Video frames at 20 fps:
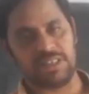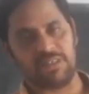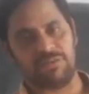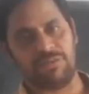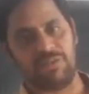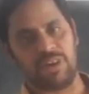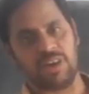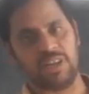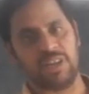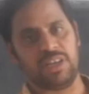in the
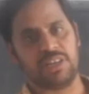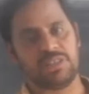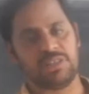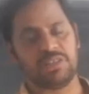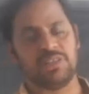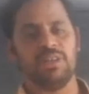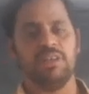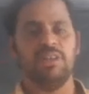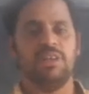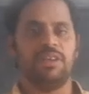forest.
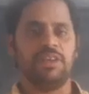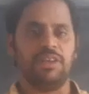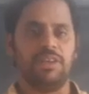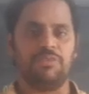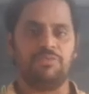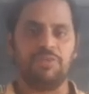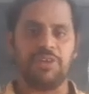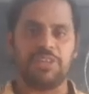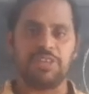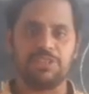
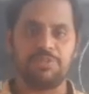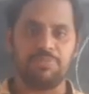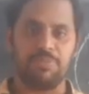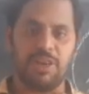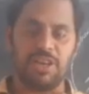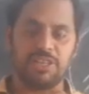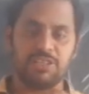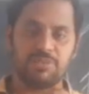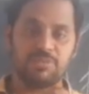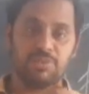If it is
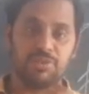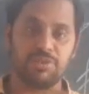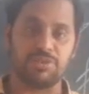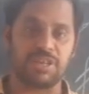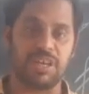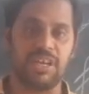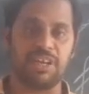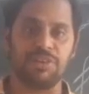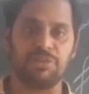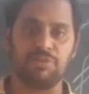possible,
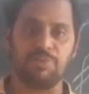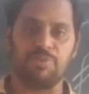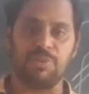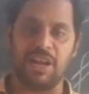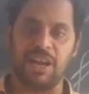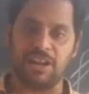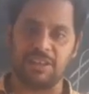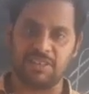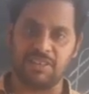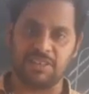try to
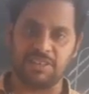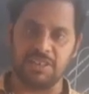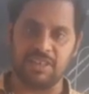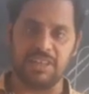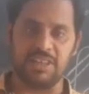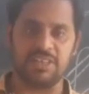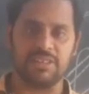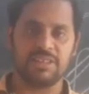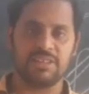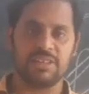plant the
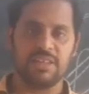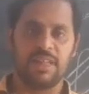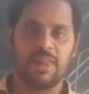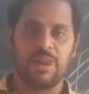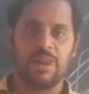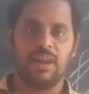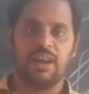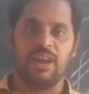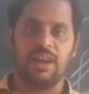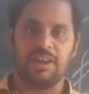trees
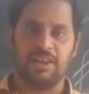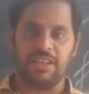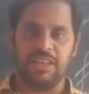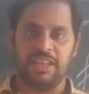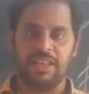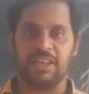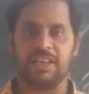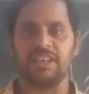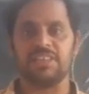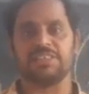and
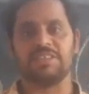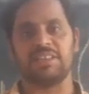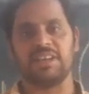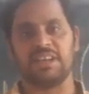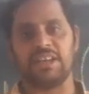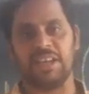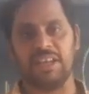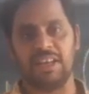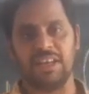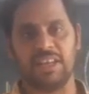increase the
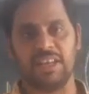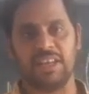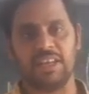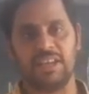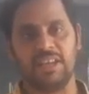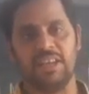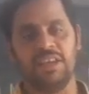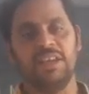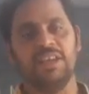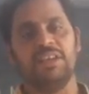
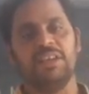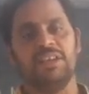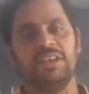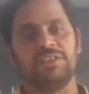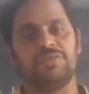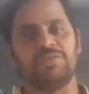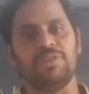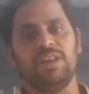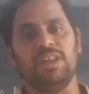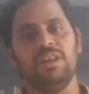greenery.
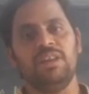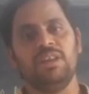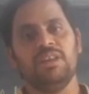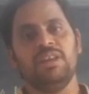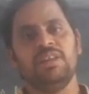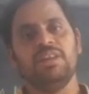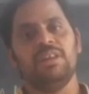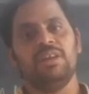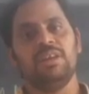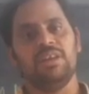It will
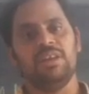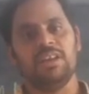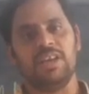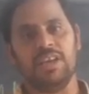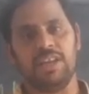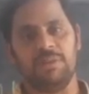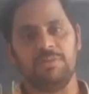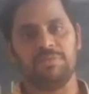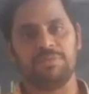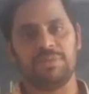
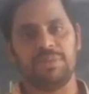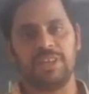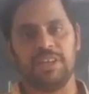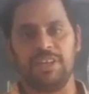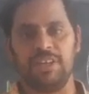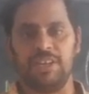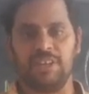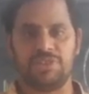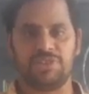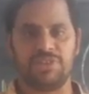help the
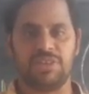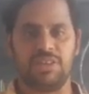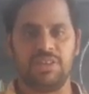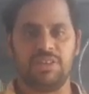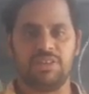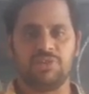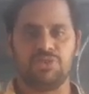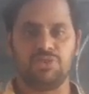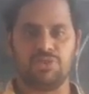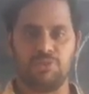
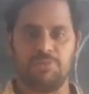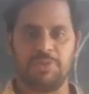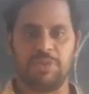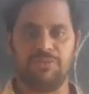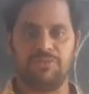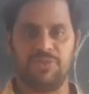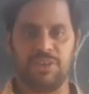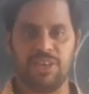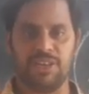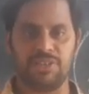nature to be
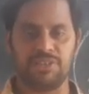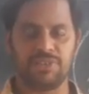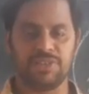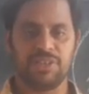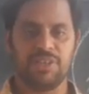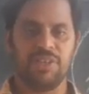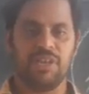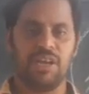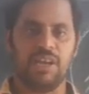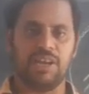fresh
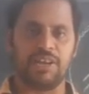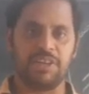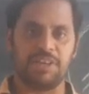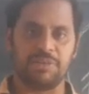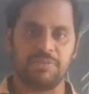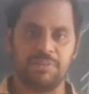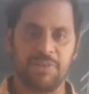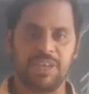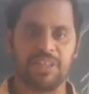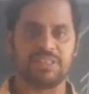and
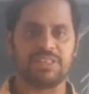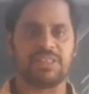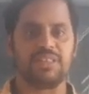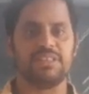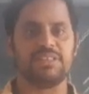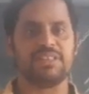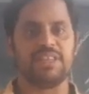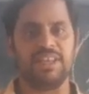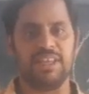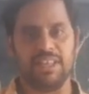it makes
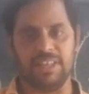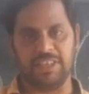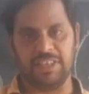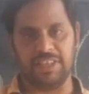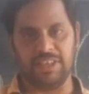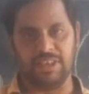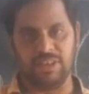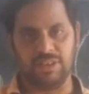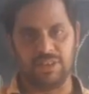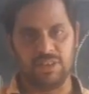us
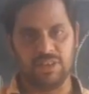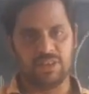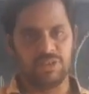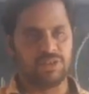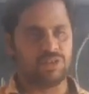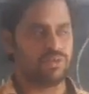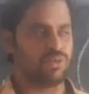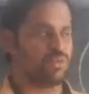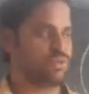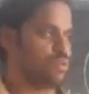healthier.
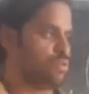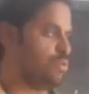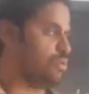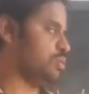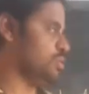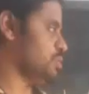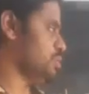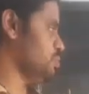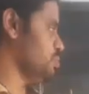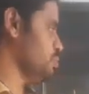So
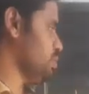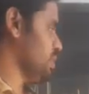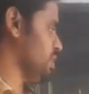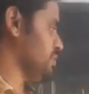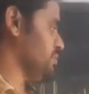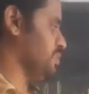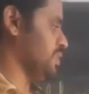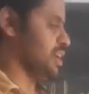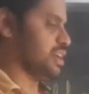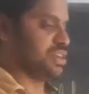don't
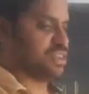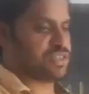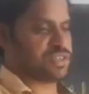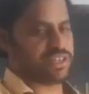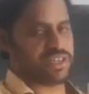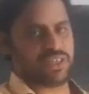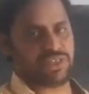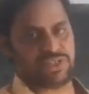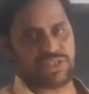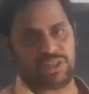do
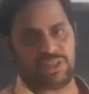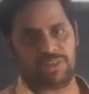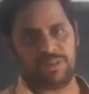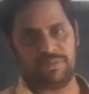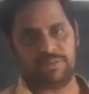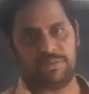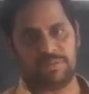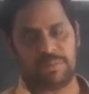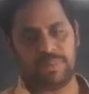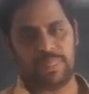
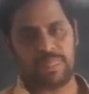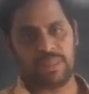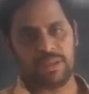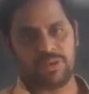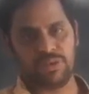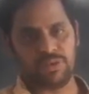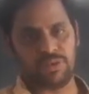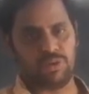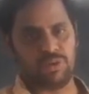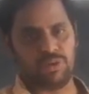deforestation.
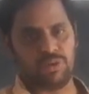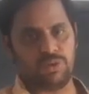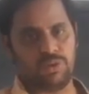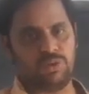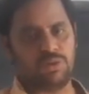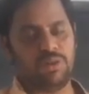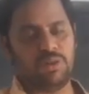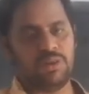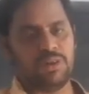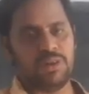Don't
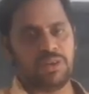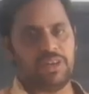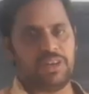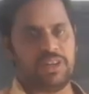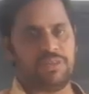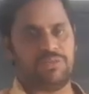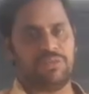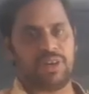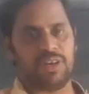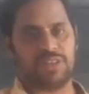do
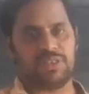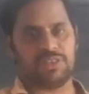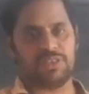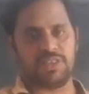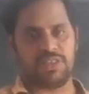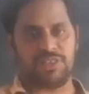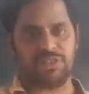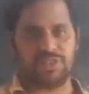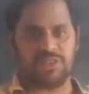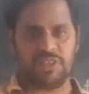
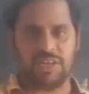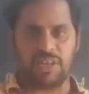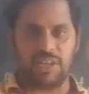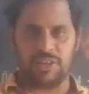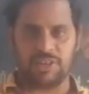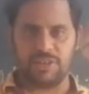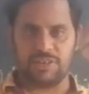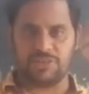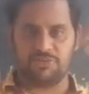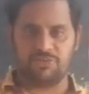deforestation
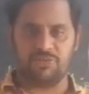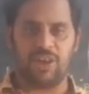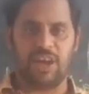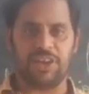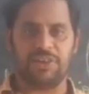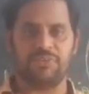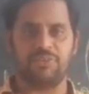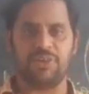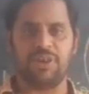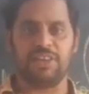and
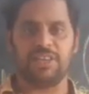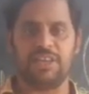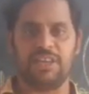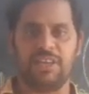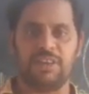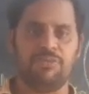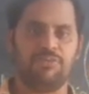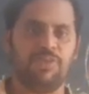fight for the